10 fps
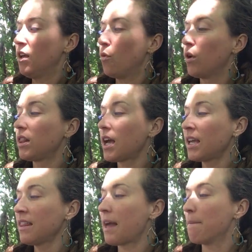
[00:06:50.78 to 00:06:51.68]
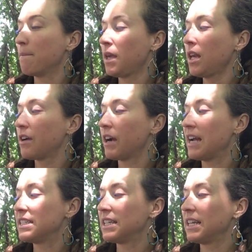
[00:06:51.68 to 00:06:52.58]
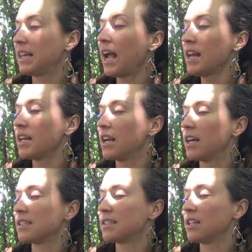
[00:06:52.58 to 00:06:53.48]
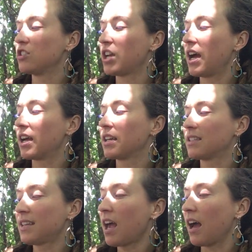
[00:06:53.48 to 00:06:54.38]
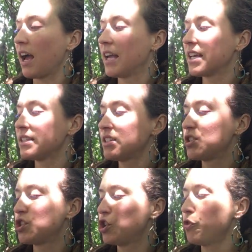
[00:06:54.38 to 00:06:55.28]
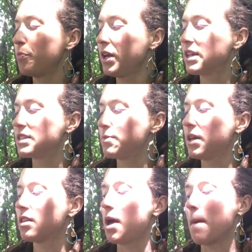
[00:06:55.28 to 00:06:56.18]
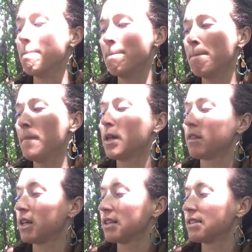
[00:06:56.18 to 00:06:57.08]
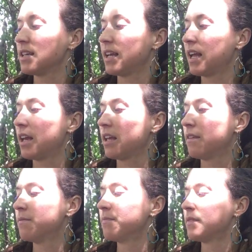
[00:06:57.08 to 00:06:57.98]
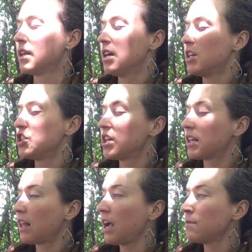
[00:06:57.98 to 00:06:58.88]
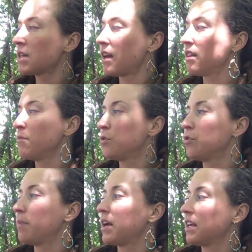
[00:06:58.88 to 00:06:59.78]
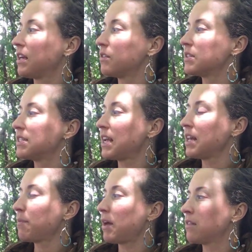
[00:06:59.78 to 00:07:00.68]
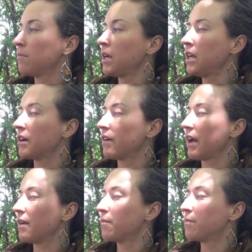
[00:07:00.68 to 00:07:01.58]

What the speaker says: We're lucky that meteorite didn't land on us, said Jack. Yeah, I guess it's too big to be the thing, said Annie. She had climbed out of the moon buggy and was standing by the meteorite.